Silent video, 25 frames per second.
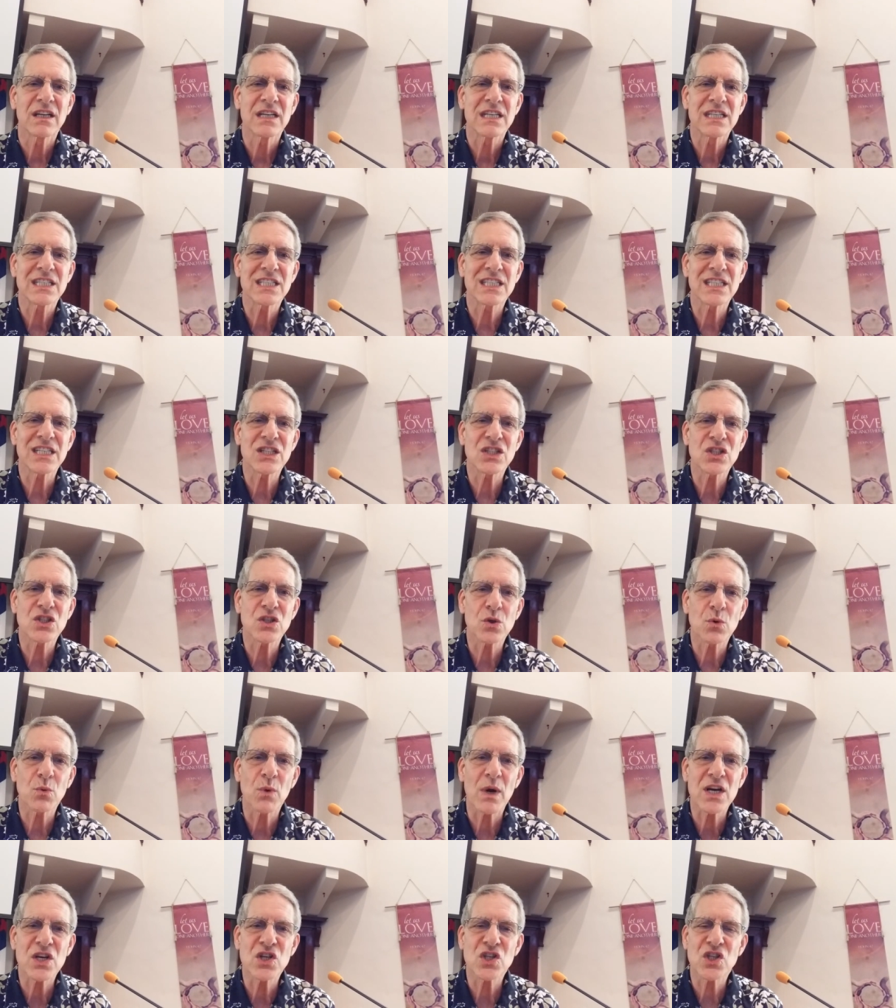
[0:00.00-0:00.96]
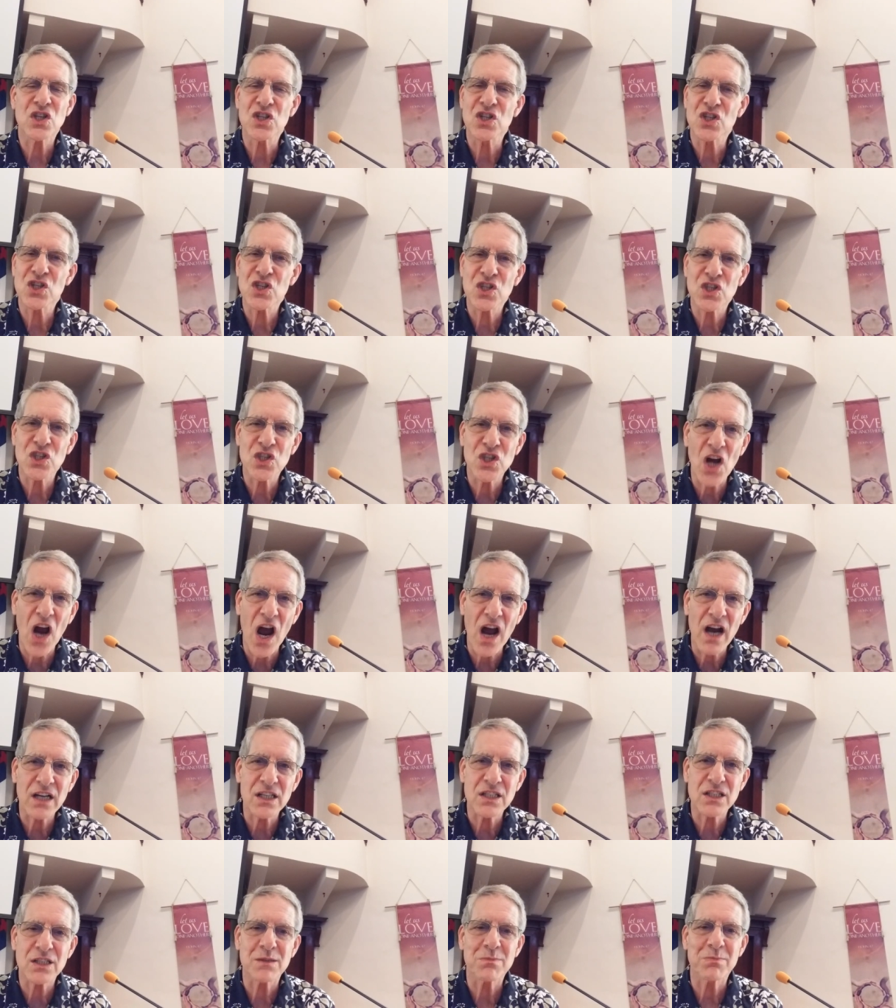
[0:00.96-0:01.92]
situation
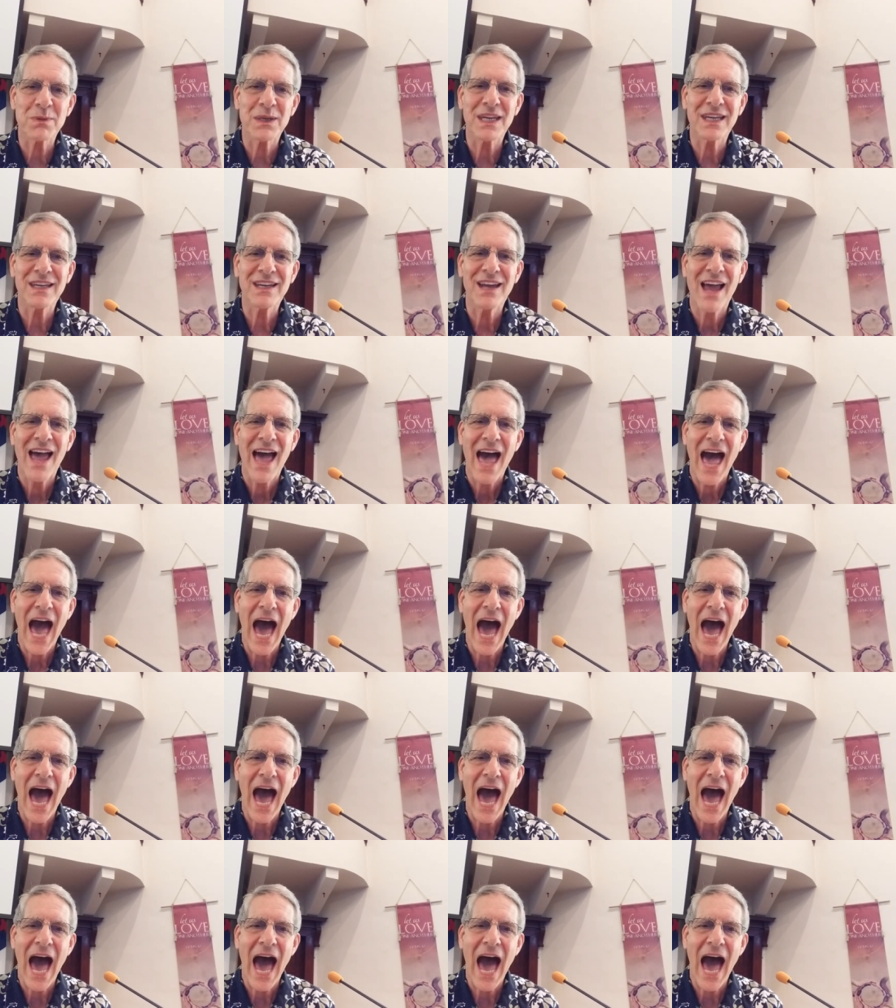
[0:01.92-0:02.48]
shocks me